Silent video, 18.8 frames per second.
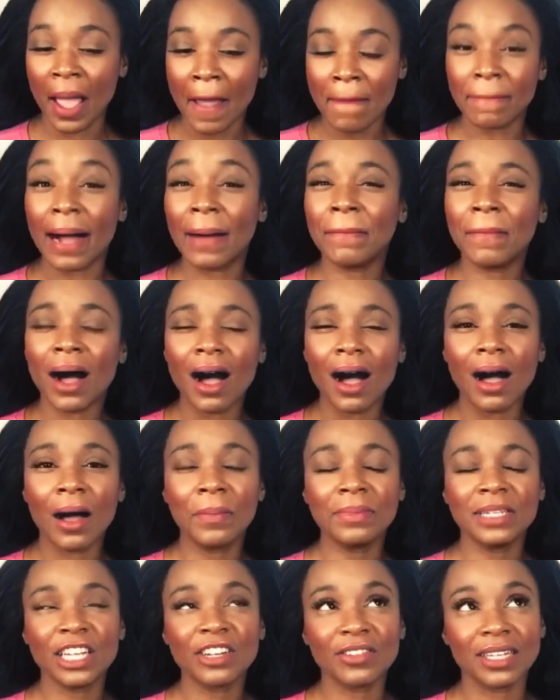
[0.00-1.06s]
My
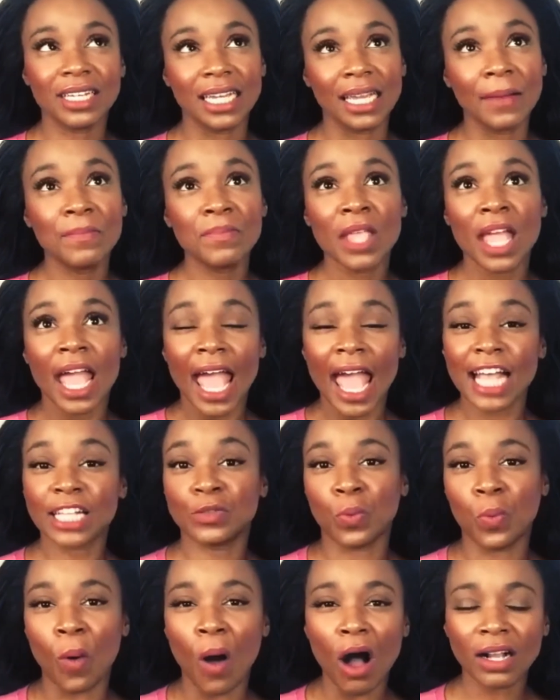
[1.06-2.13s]
mom literally has
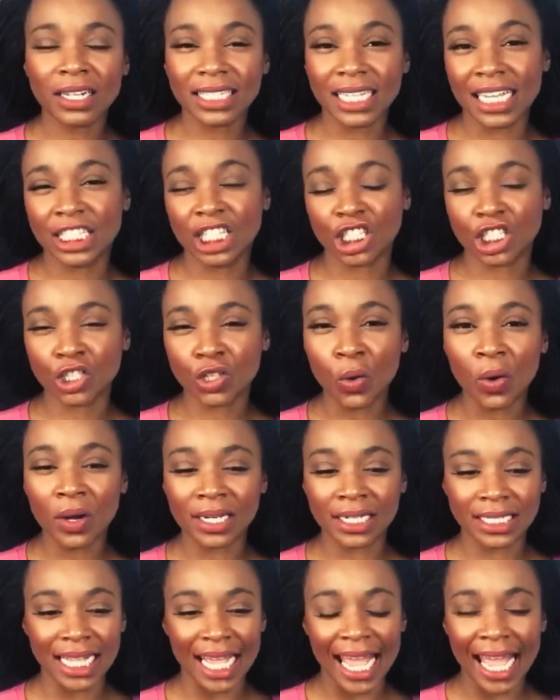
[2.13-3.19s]
walked into
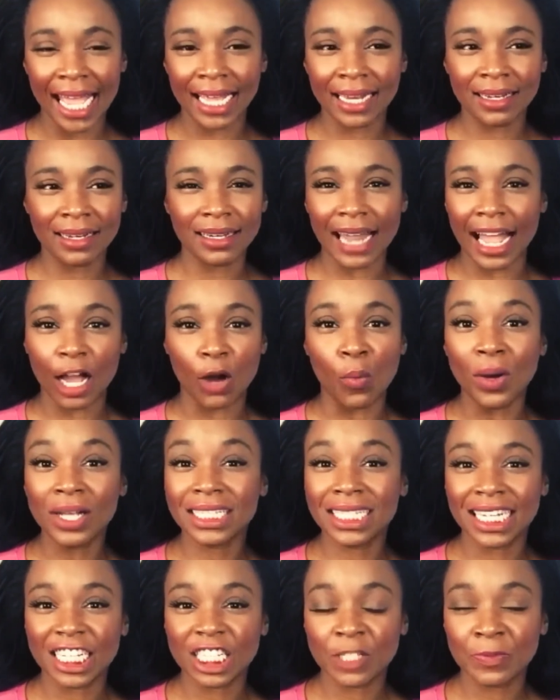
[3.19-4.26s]
stores and like
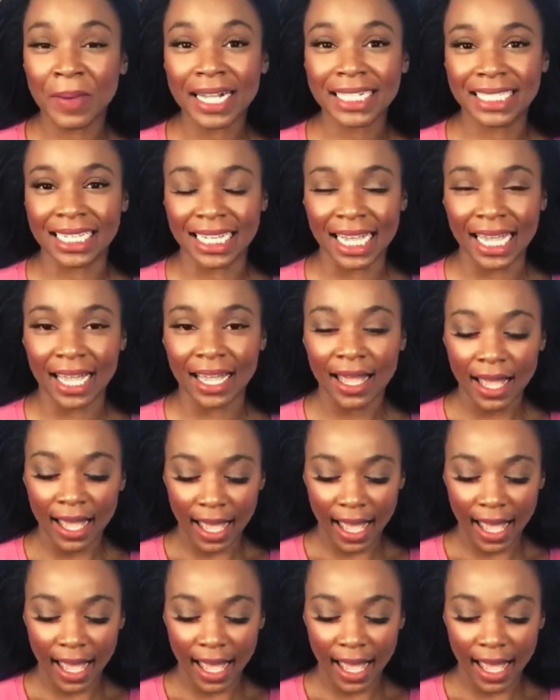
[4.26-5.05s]
wasn't expecting it,